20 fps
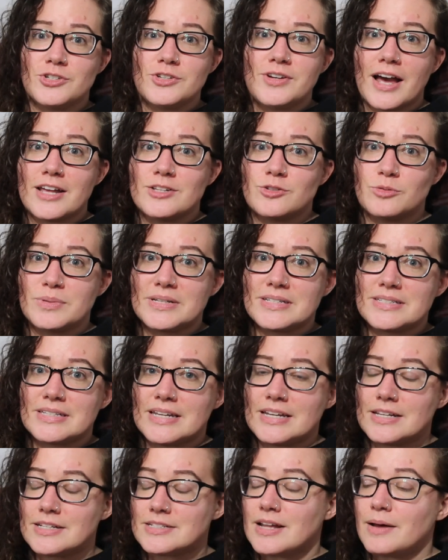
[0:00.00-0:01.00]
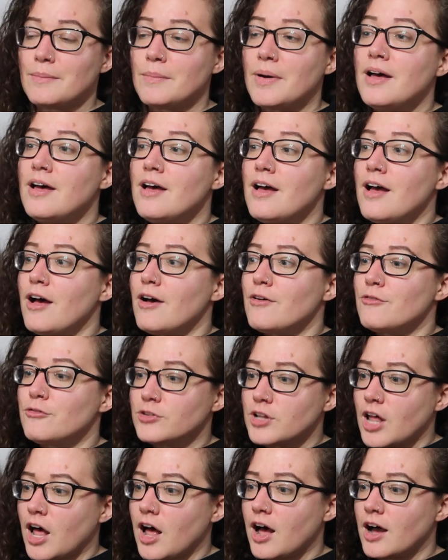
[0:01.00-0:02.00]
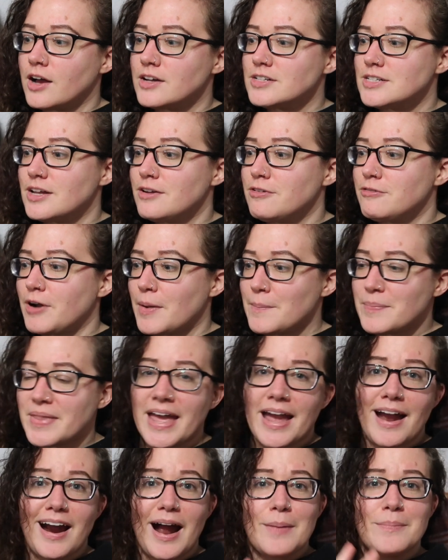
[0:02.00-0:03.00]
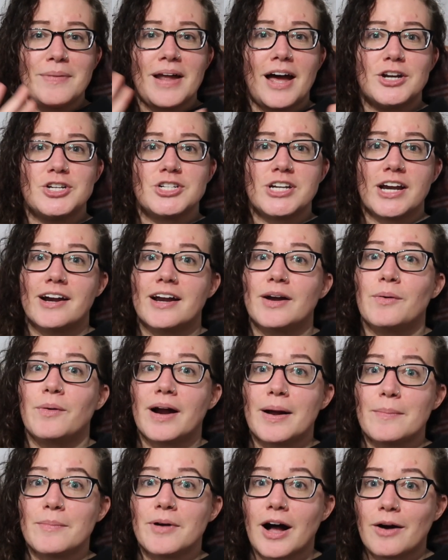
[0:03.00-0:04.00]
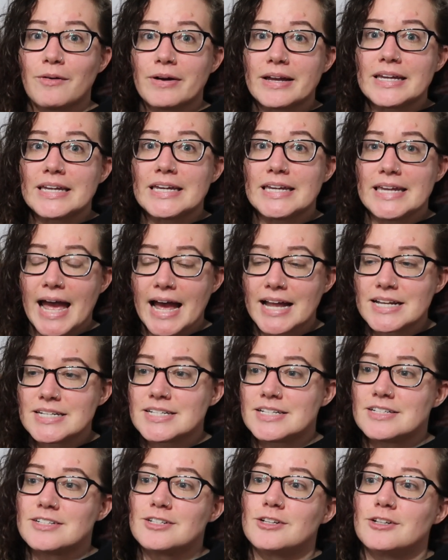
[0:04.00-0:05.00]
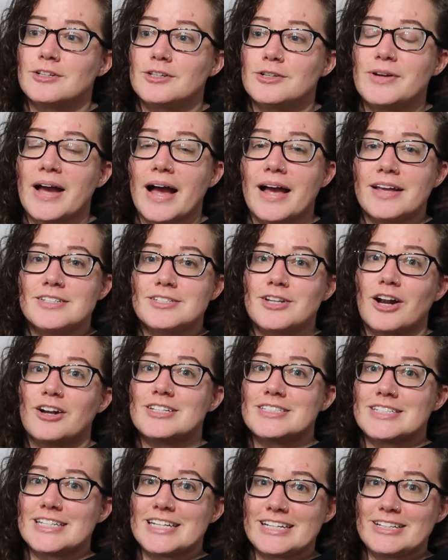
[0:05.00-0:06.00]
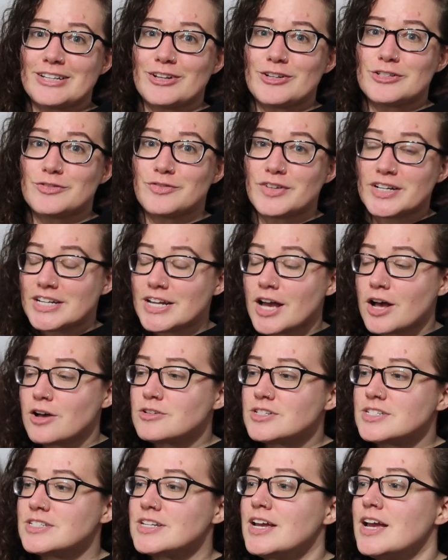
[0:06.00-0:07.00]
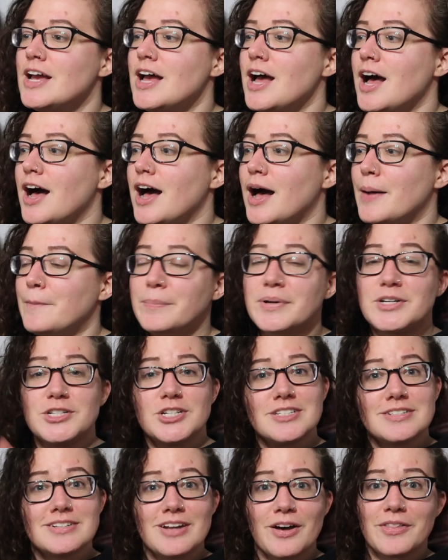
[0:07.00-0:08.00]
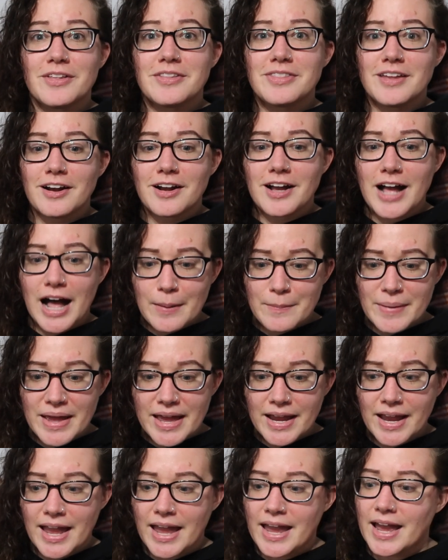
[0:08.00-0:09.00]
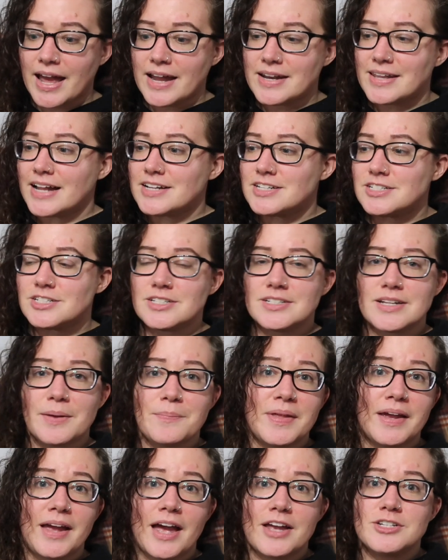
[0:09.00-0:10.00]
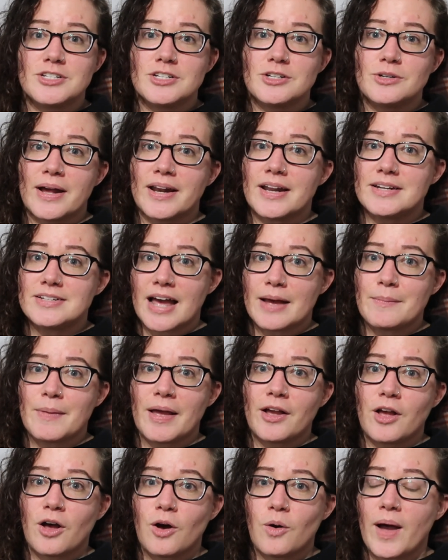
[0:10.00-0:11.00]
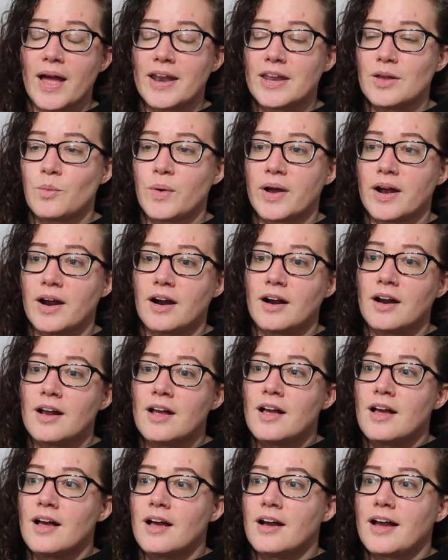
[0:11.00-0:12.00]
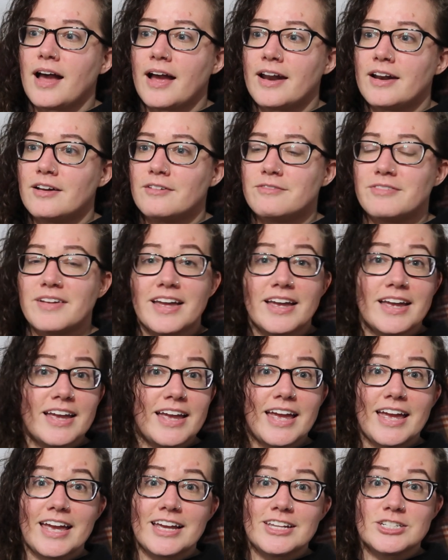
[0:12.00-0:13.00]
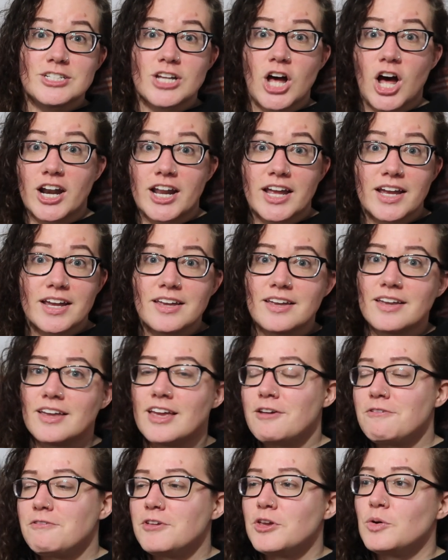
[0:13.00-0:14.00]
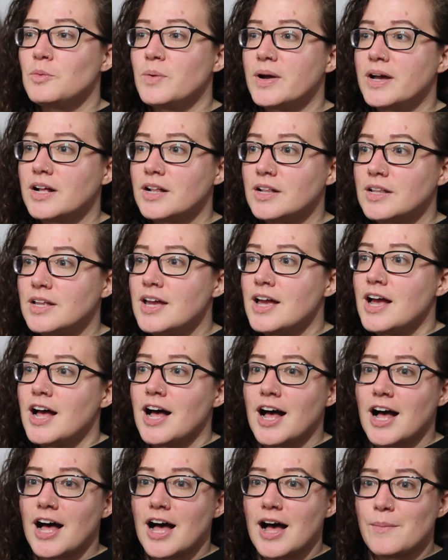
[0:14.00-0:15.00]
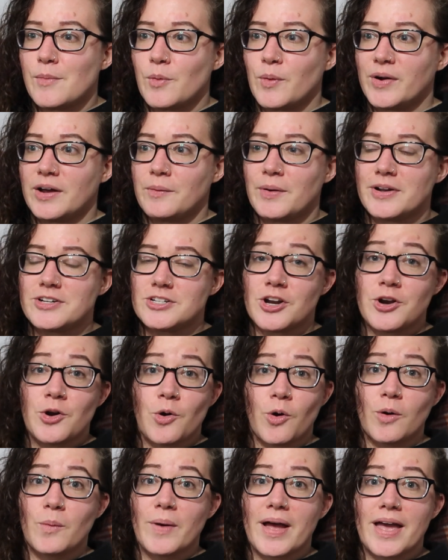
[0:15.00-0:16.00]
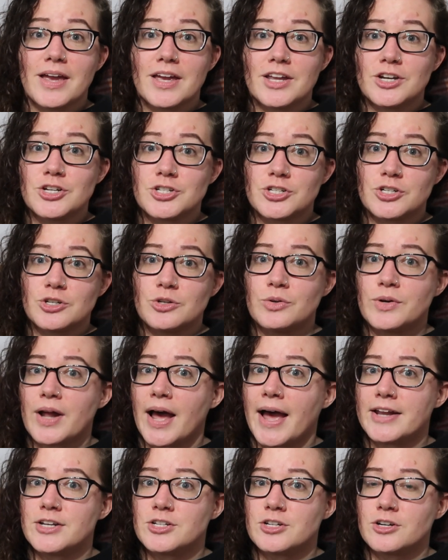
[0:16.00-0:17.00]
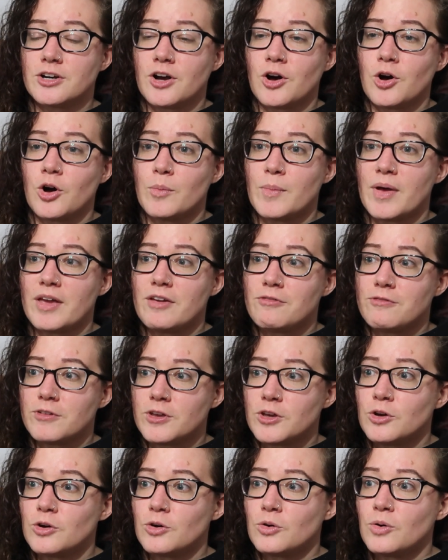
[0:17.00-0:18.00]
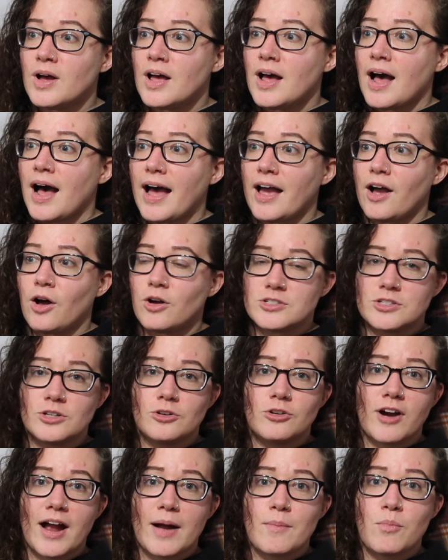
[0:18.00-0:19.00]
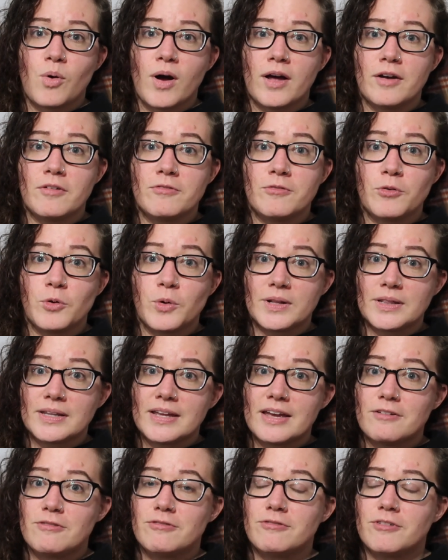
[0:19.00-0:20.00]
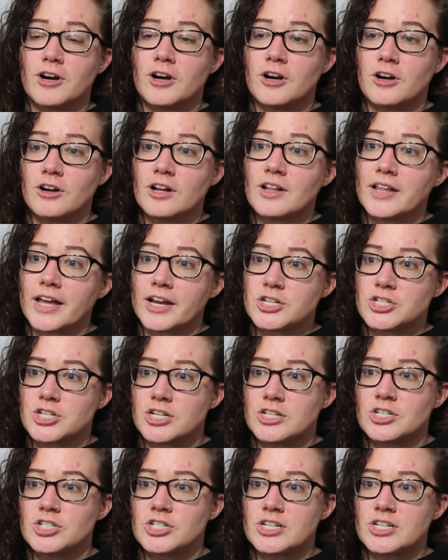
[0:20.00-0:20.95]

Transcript: You guys will be seeing some vlogs from there. I'm not sharing where I'm going yet until you guys start seeing those videos, but just know that they're coming, and that's just something I do anytime I go anywhere kind of exotic, if you will. When I went to Norway in June, I took home a few. I also grabbed one for Liv for her collection.